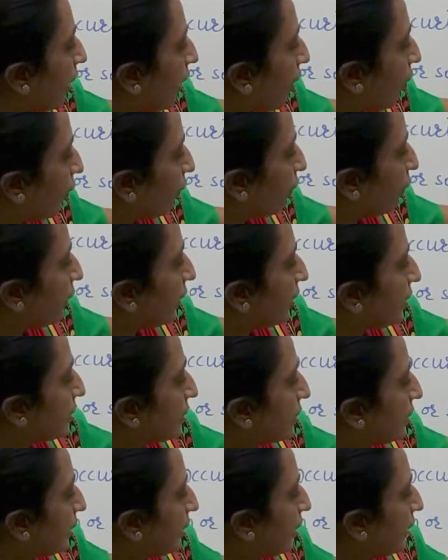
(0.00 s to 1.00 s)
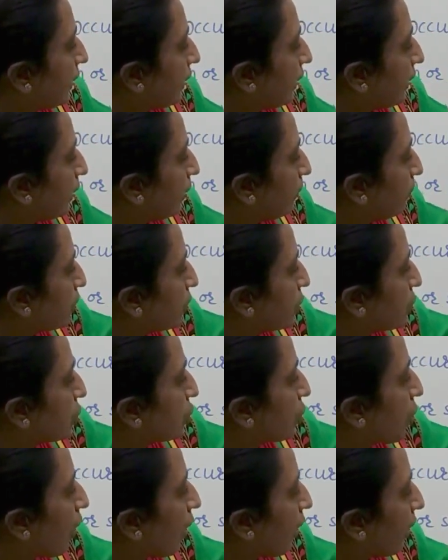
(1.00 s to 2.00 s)
obviously if
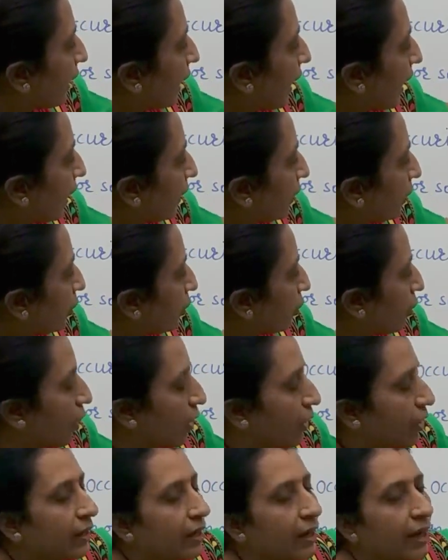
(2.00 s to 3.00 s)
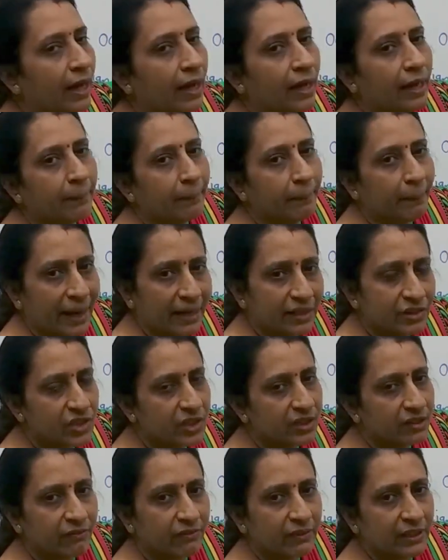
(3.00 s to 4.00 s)
shock and rock are
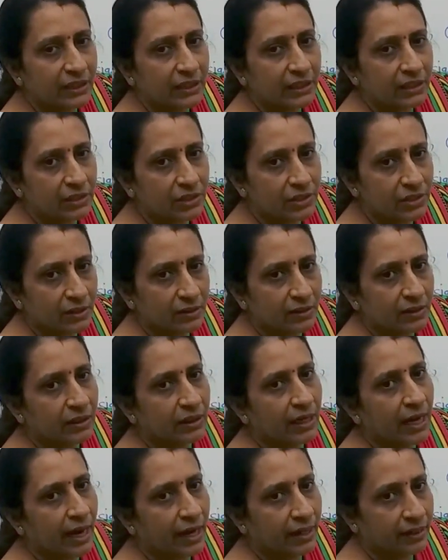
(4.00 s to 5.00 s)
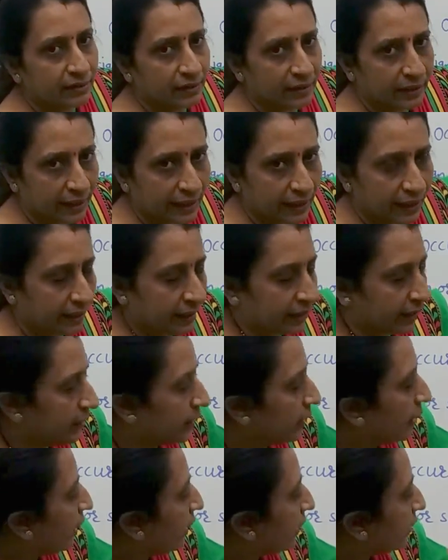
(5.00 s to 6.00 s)
matching with each other at the end,
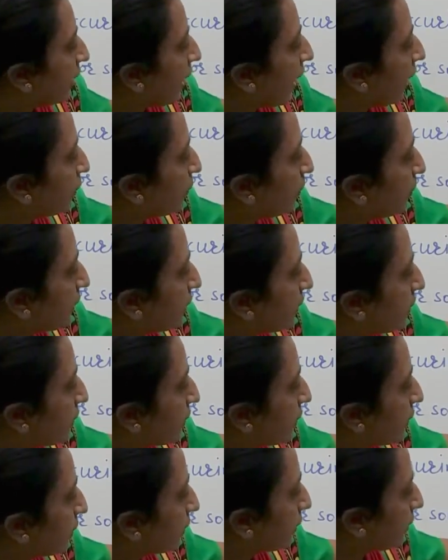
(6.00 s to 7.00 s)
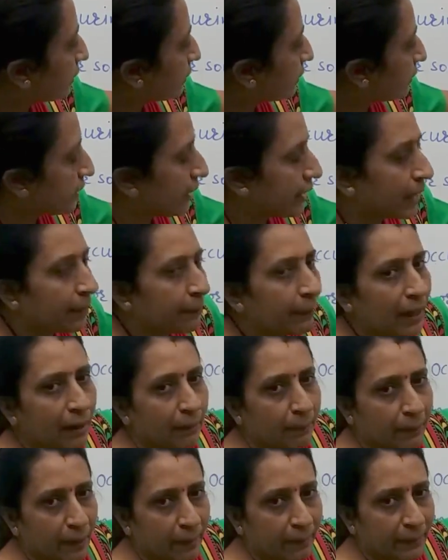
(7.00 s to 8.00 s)
that means the same
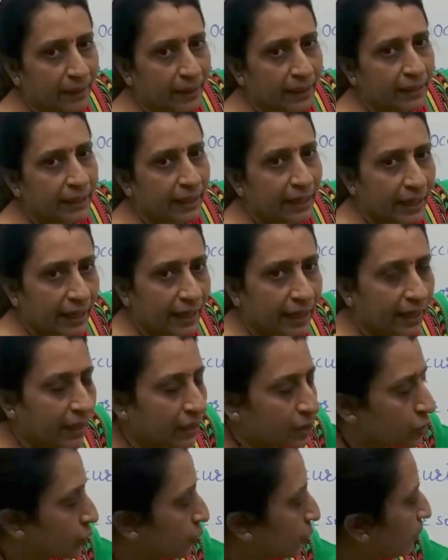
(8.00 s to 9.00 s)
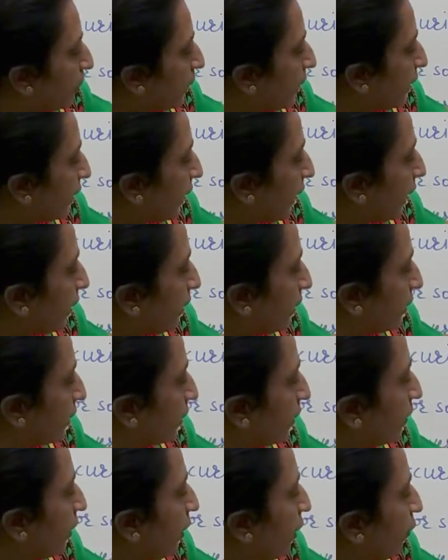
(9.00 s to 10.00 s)
alphabet A should be
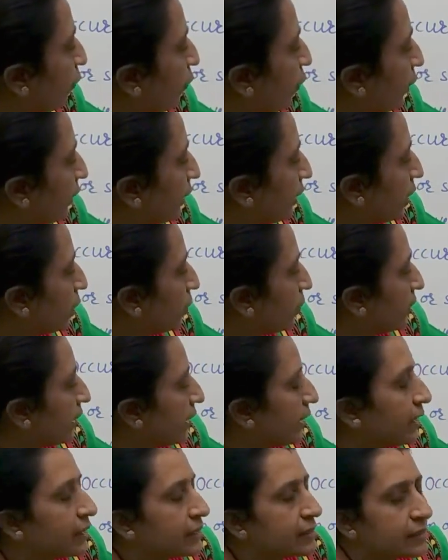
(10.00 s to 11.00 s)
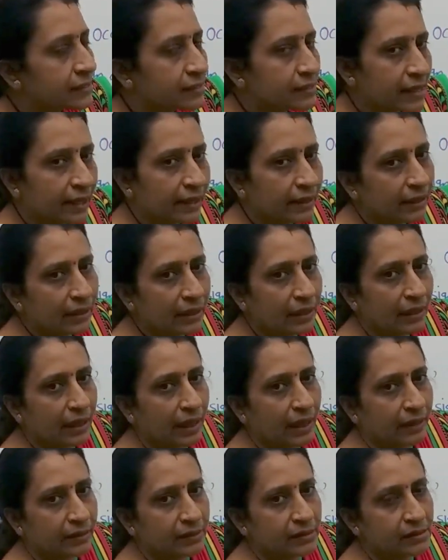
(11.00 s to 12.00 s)
taken for denoting second
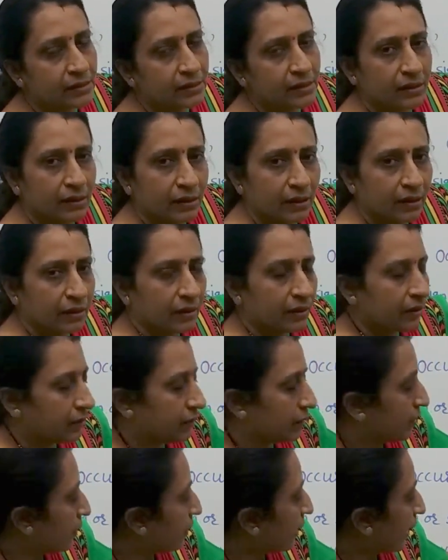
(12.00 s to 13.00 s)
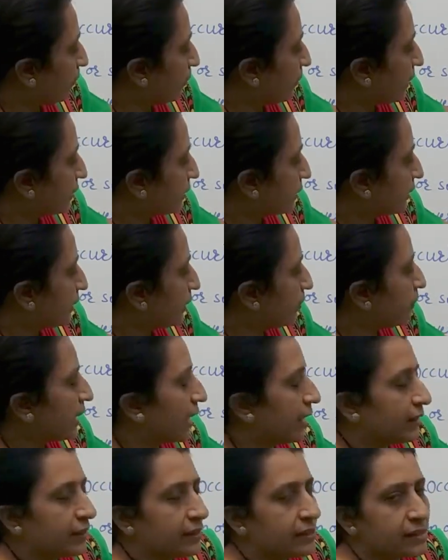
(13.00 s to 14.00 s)
line's rhyming scheme,
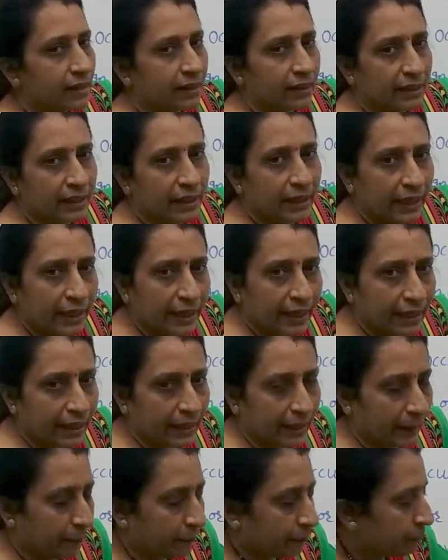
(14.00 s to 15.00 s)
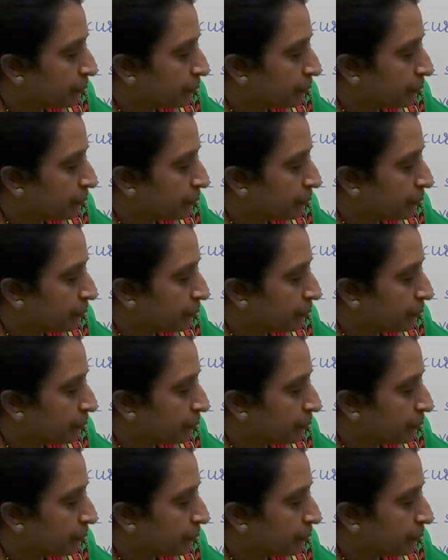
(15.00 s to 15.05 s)
that is again A.